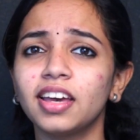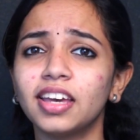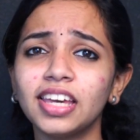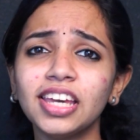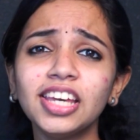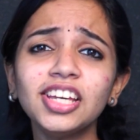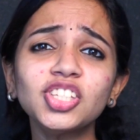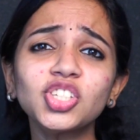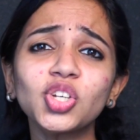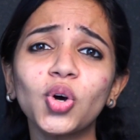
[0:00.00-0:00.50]

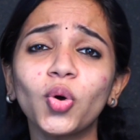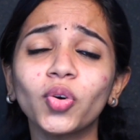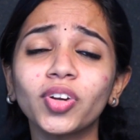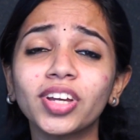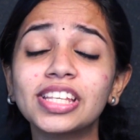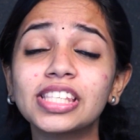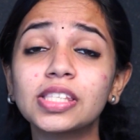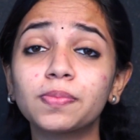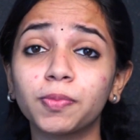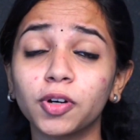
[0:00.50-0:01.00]
Each
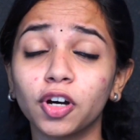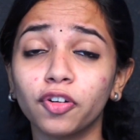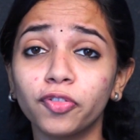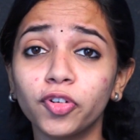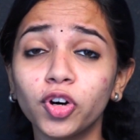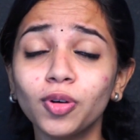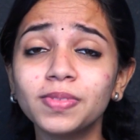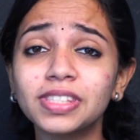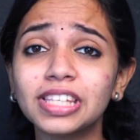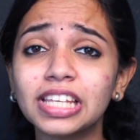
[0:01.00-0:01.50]
organ
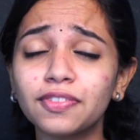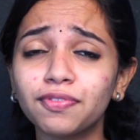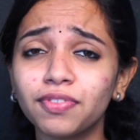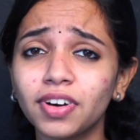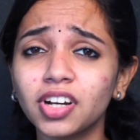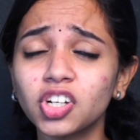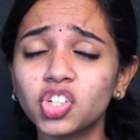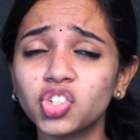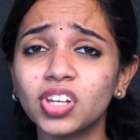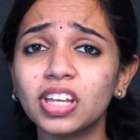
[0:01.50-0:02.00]
performs its
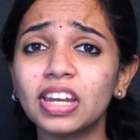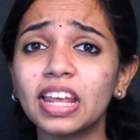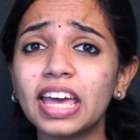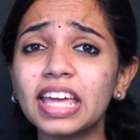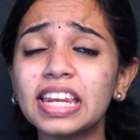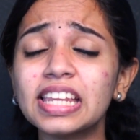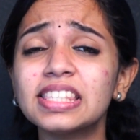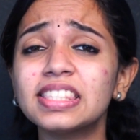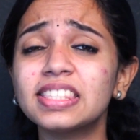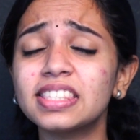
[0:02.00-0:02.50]
function
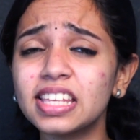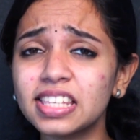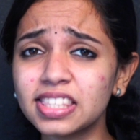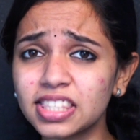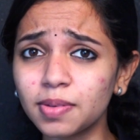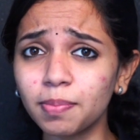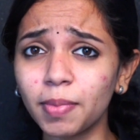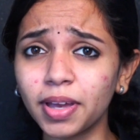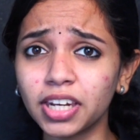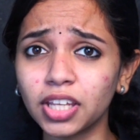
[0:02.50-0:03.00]
in a
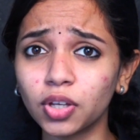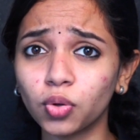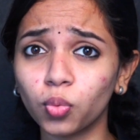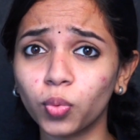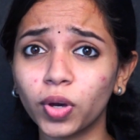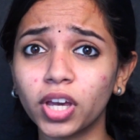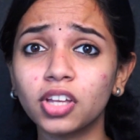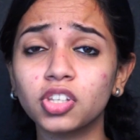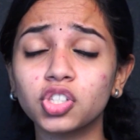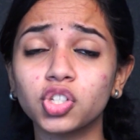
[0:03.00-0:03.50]
systematic
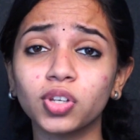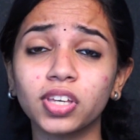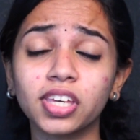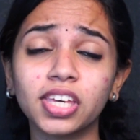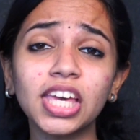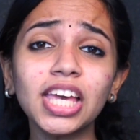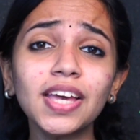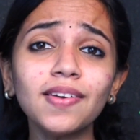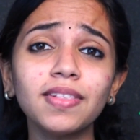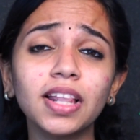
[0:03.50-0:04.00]
way to
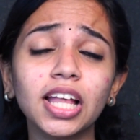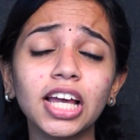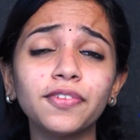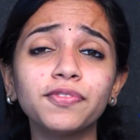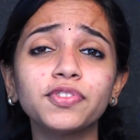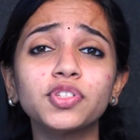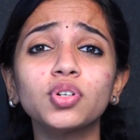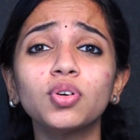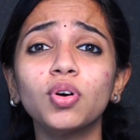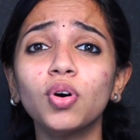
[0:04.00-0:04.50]
give
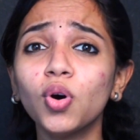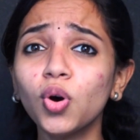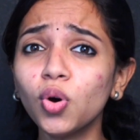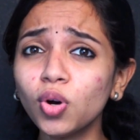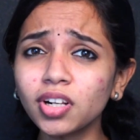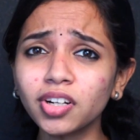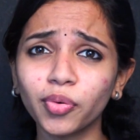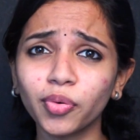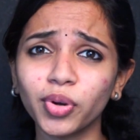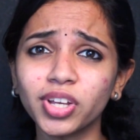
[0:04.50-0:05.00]
life to
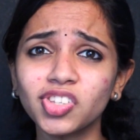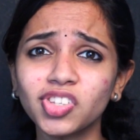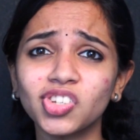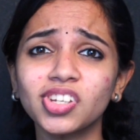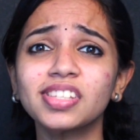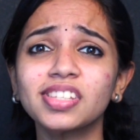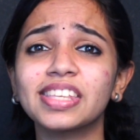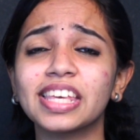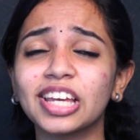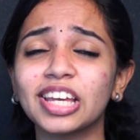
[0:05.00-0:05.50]
all
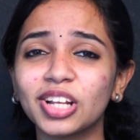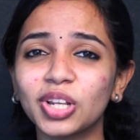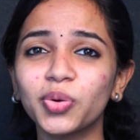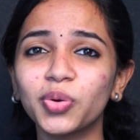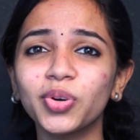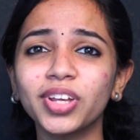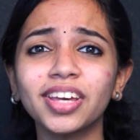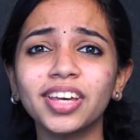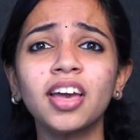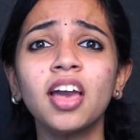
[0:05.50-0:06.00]
creatures
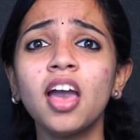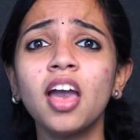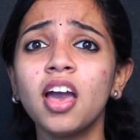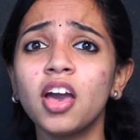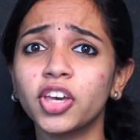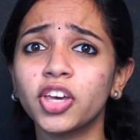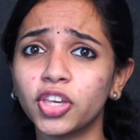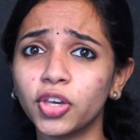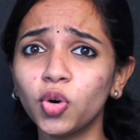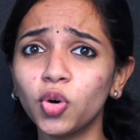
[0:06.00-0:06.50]
including
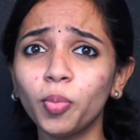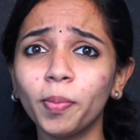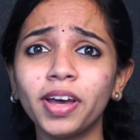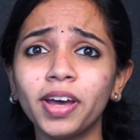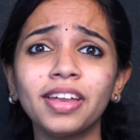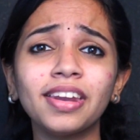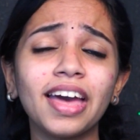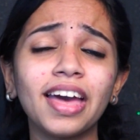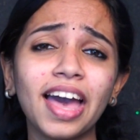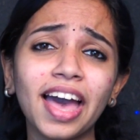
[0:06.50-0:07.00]

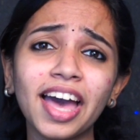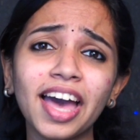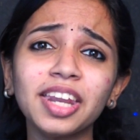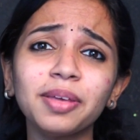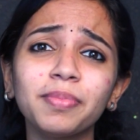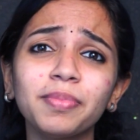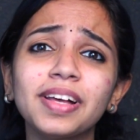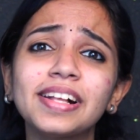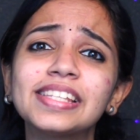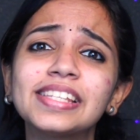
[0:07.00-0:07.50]
human,
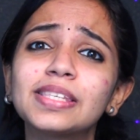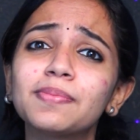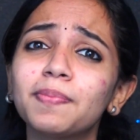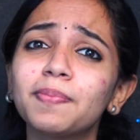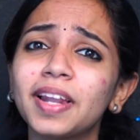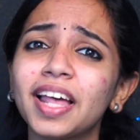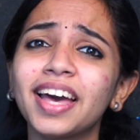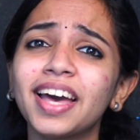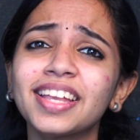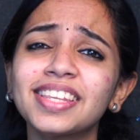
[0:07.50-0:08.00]
animals,
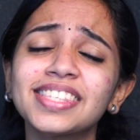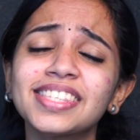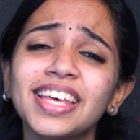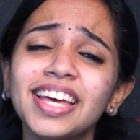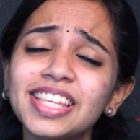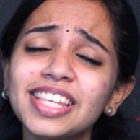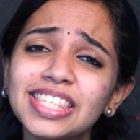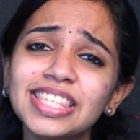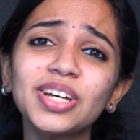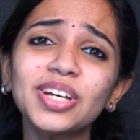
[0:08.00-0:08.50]
plants
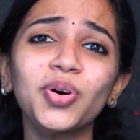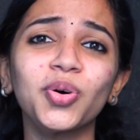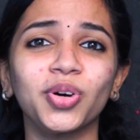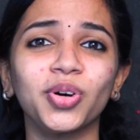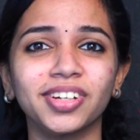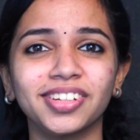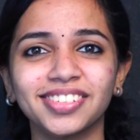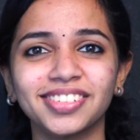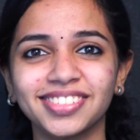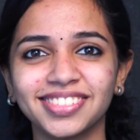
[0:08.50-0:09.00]
and so
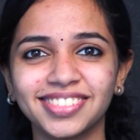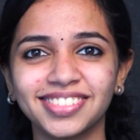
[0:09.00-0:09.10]
on.